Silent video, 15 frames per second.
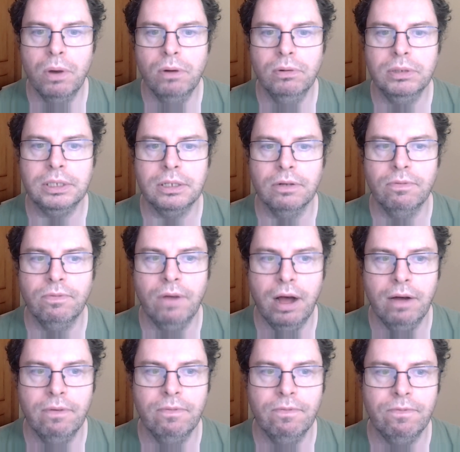the most
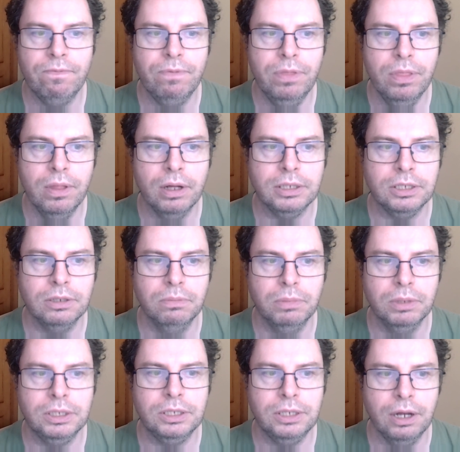of
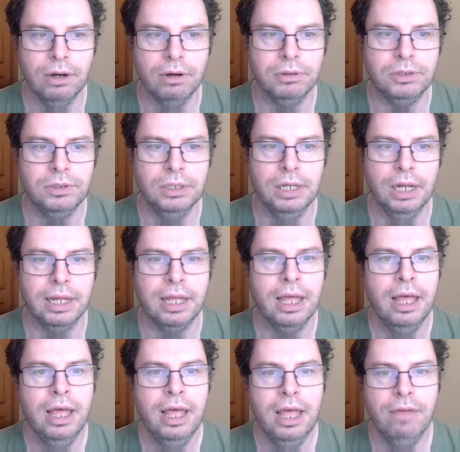not so much
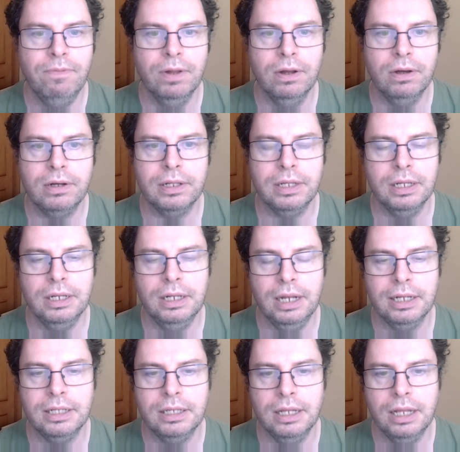territory. Like if you look at
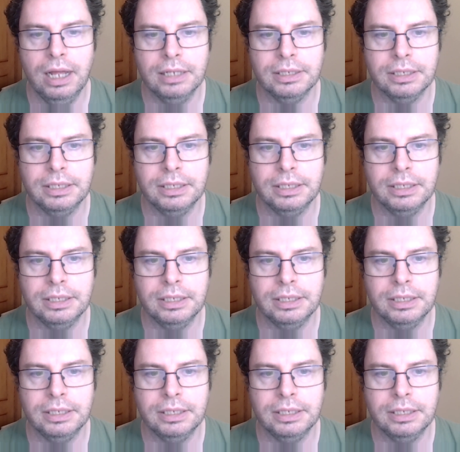the, like